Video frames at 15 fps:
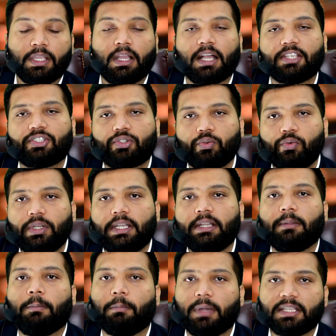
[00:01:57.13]
A
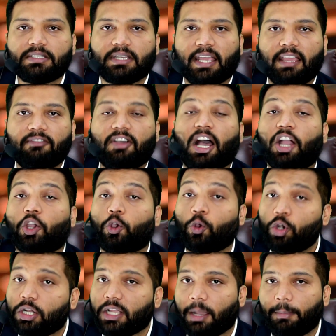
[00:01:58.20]
student must have a
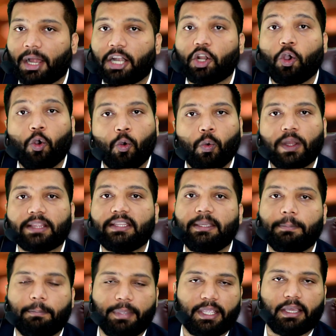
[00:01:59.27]
good command over the
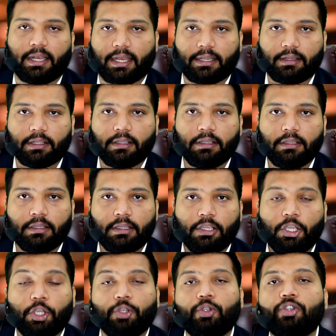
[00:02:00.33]
Bayer
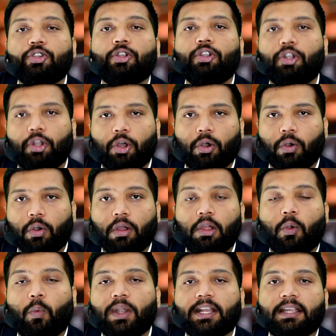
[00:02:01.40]
Act. You should
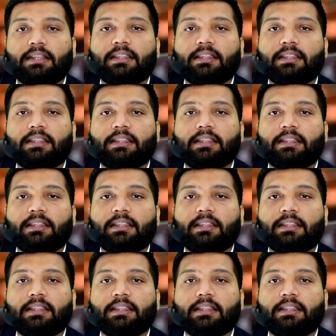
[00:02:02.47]
know what are